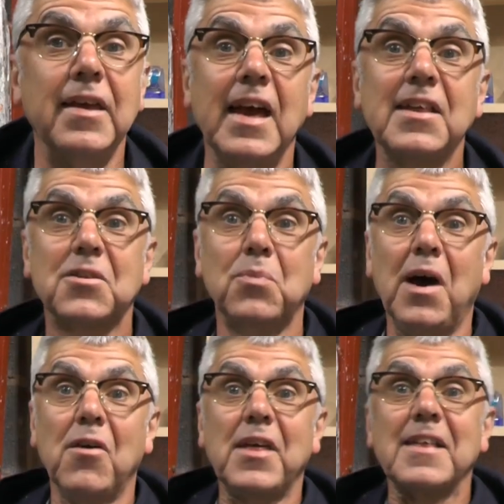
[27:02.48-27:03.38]
Yes,
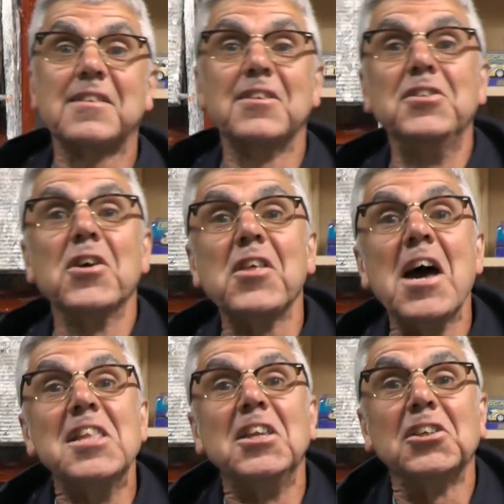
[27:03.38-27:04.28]
well, that's another
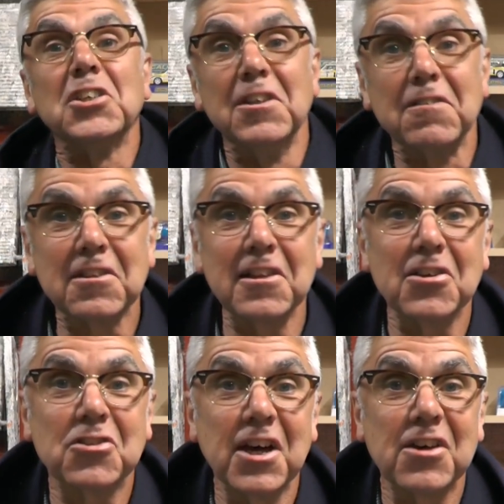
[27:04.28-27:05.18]
edition of
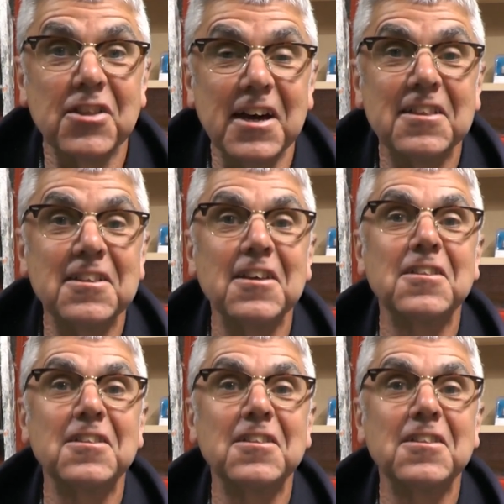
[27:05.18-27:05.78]
Slot Track Racer,